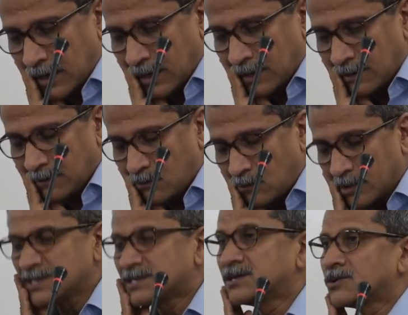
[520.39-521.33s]
uh,
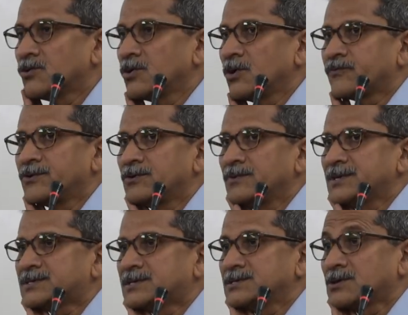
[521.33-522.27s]
what is the role of
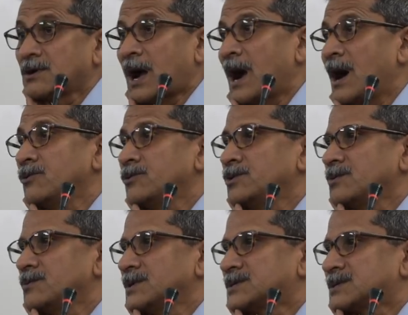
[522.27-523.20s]
universities or how
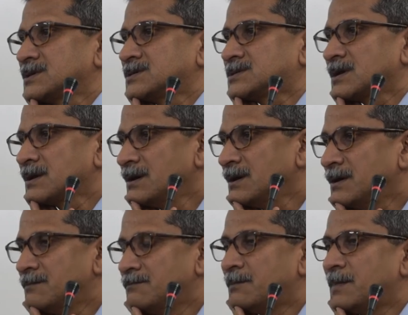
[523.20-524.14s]
universities
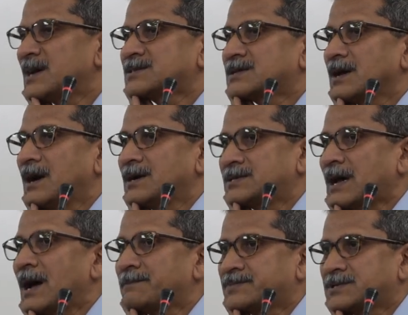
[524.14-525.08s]
must
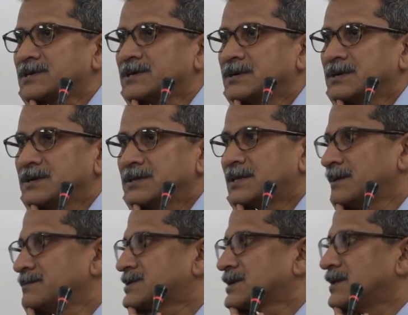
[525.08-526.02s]
adapt
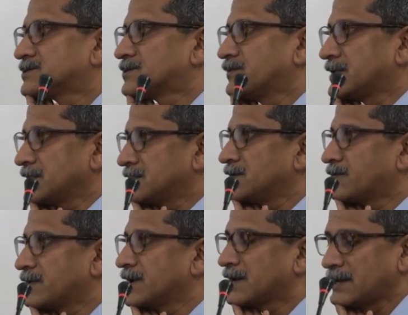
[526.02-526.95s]
themselves very
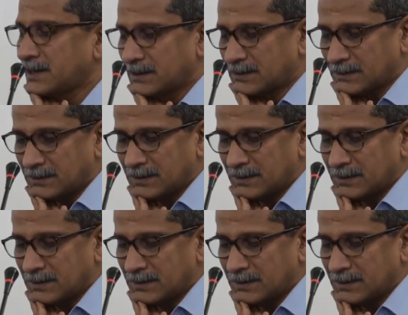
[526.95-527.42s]
differently.